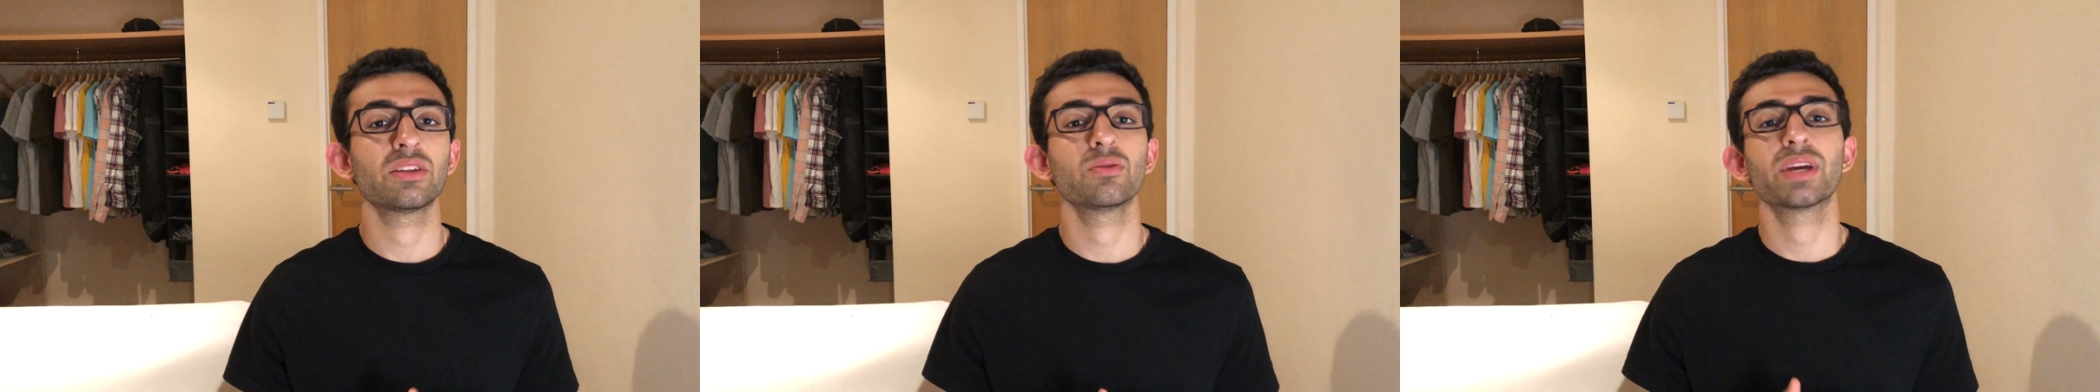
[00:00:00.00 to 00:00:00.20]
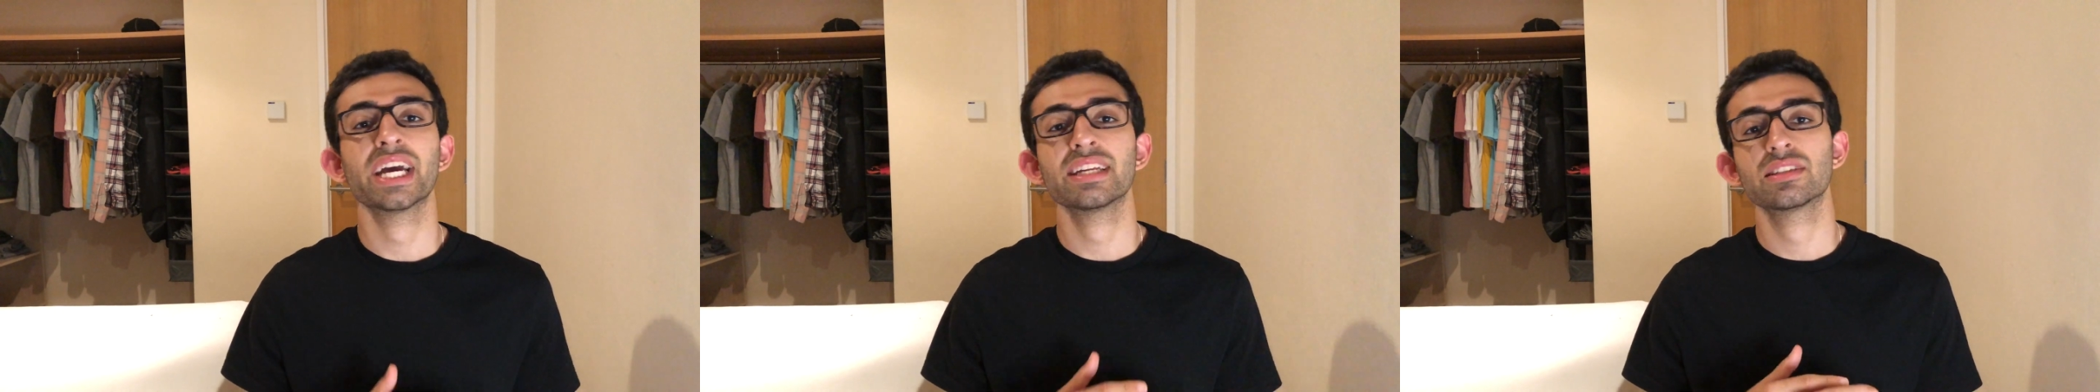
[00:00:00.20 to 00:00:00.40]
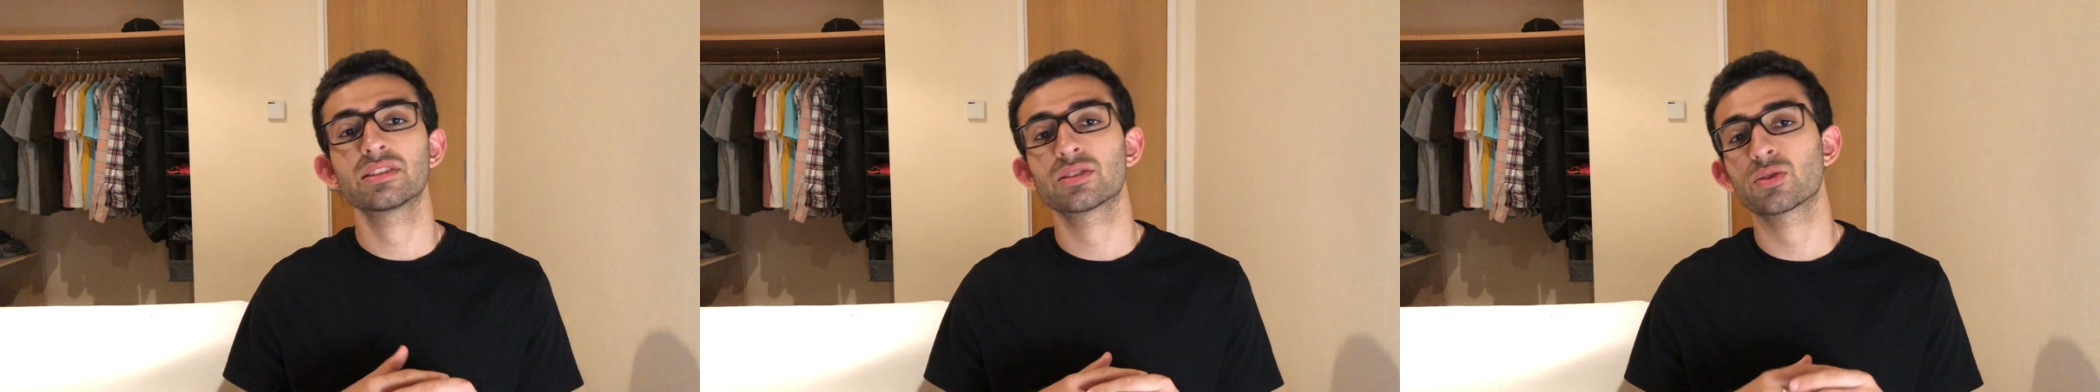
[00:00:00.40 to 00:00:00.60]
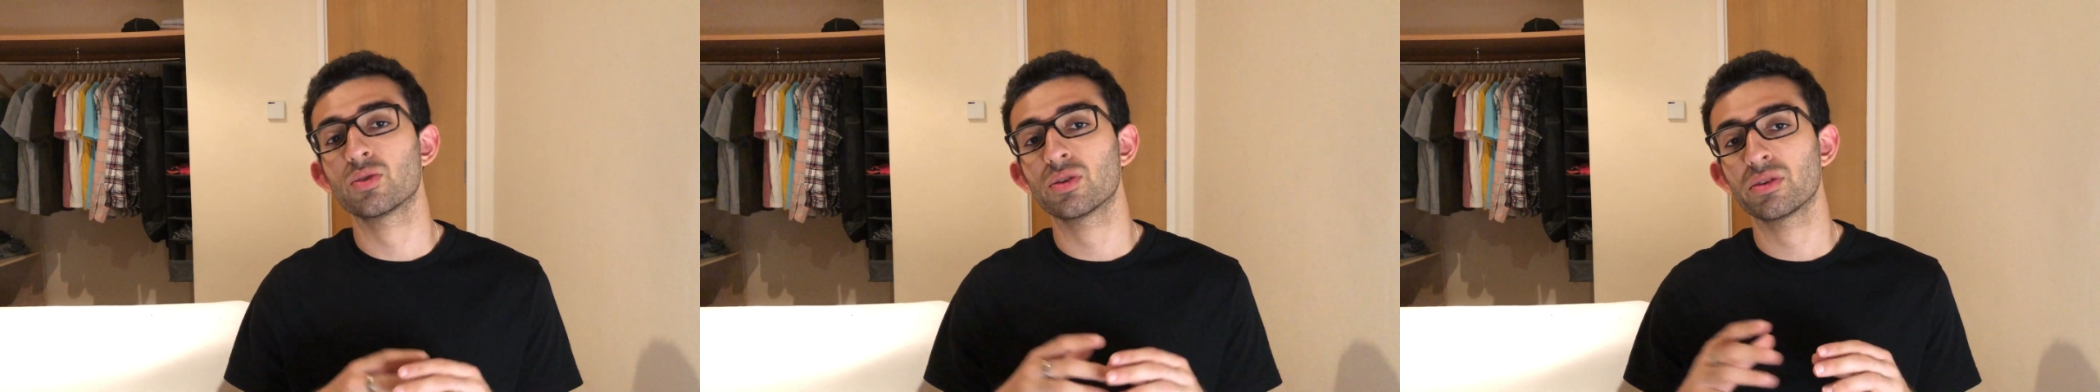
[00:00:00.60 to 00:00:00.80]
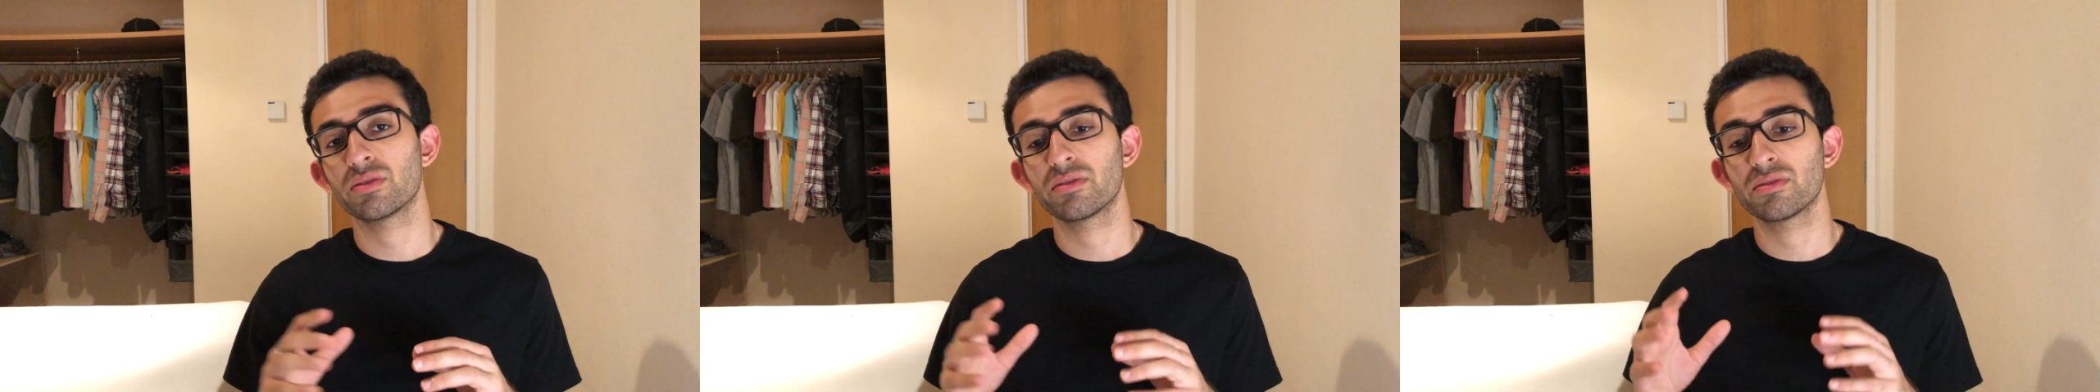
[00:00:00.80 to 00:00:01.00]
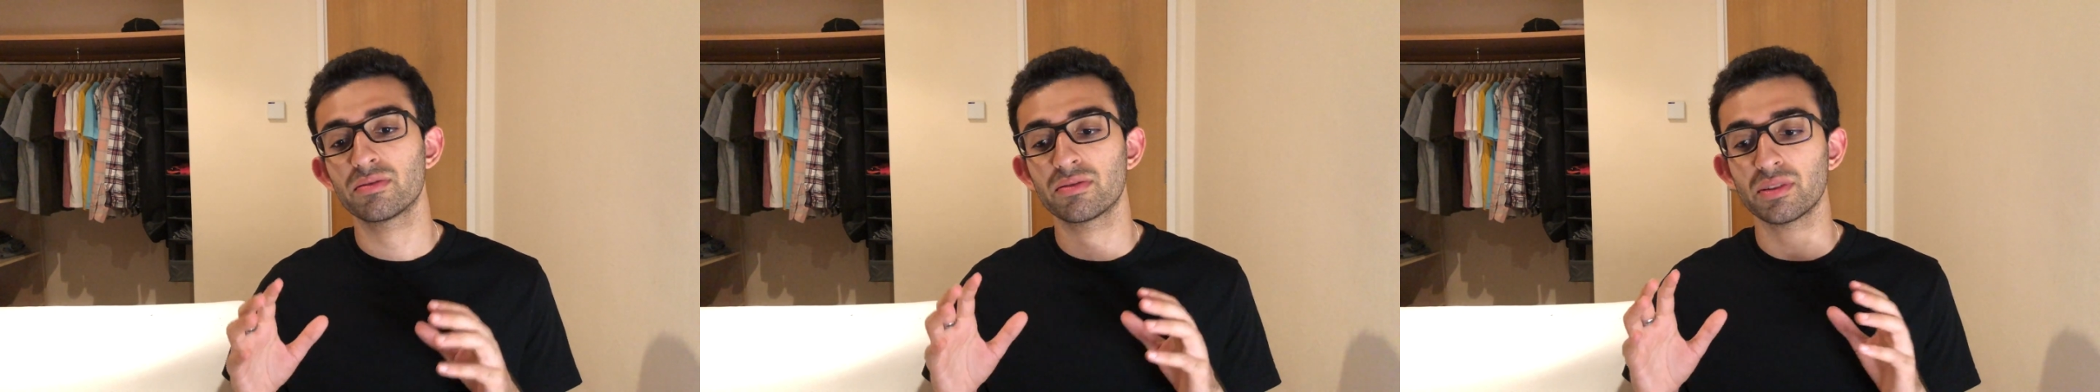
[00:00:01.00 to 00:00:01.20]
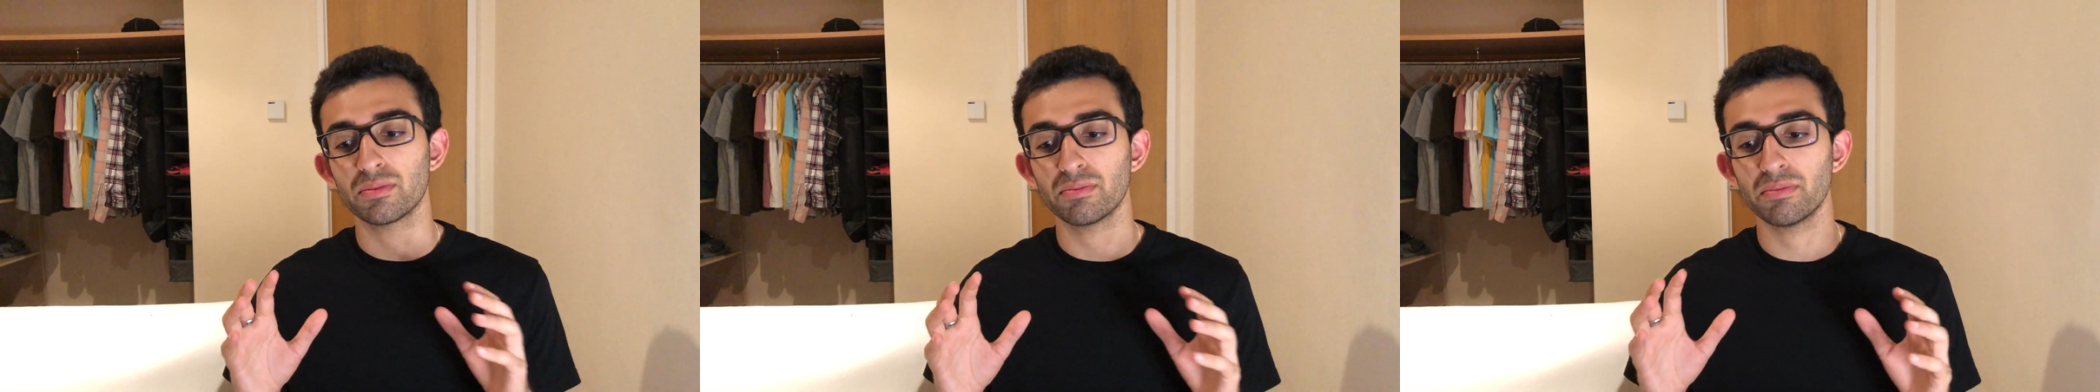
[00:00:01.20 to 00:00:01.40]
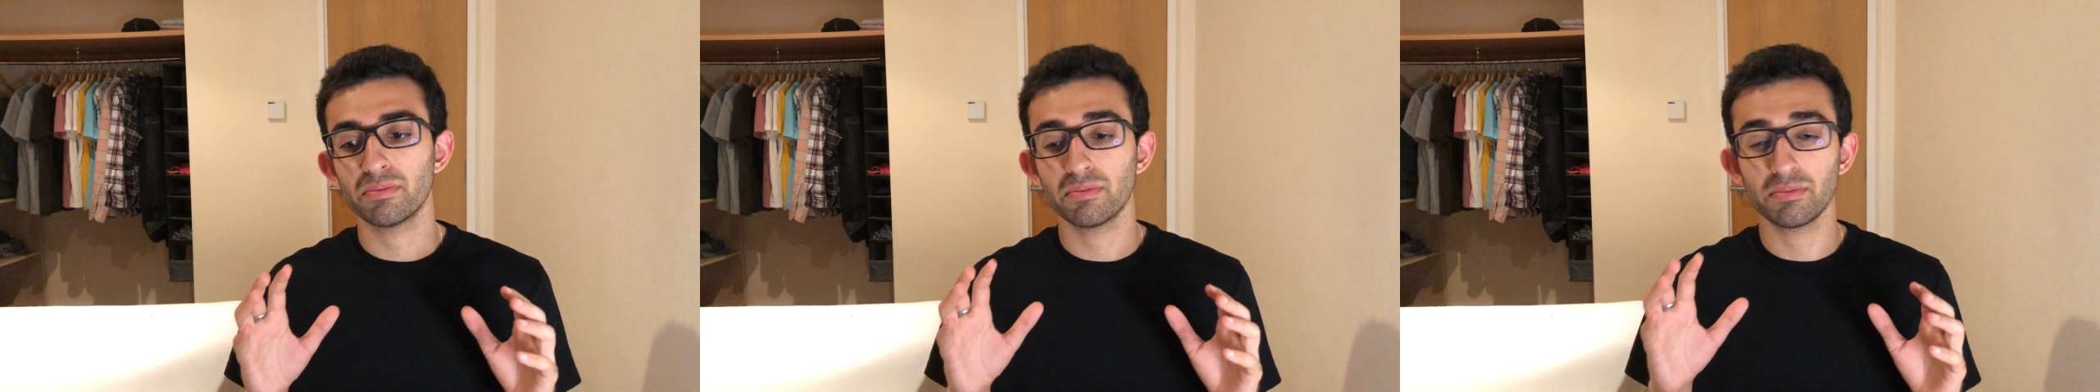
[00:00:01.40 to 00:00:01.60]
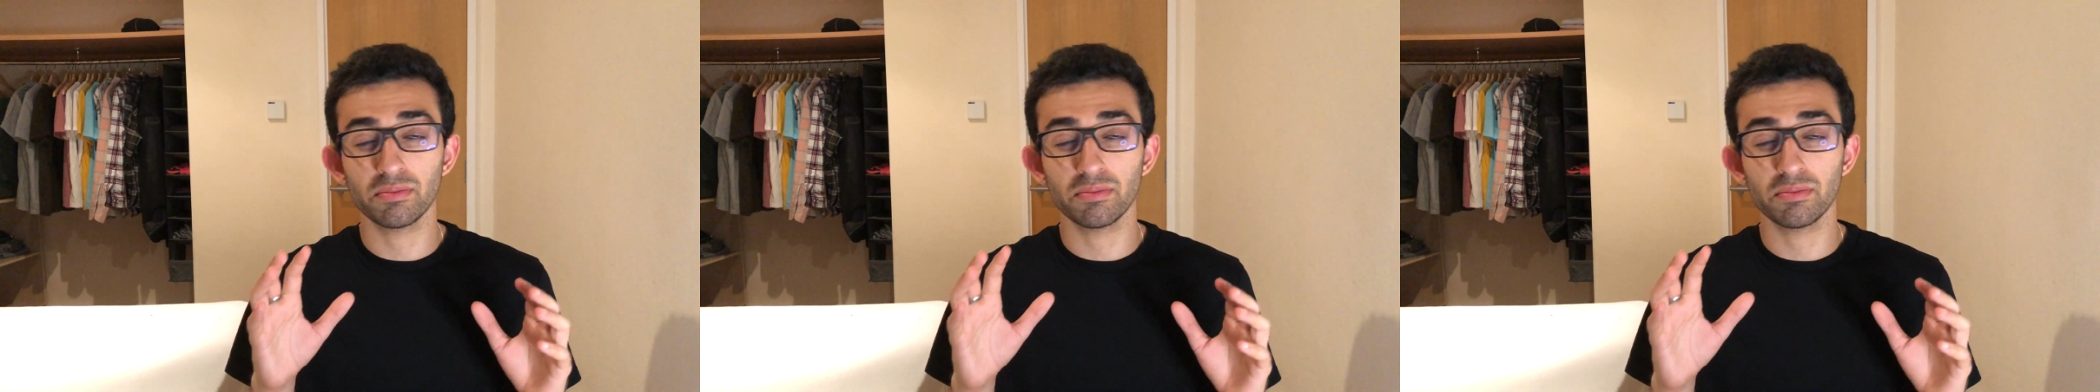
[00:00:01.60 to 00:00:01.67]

You get scored from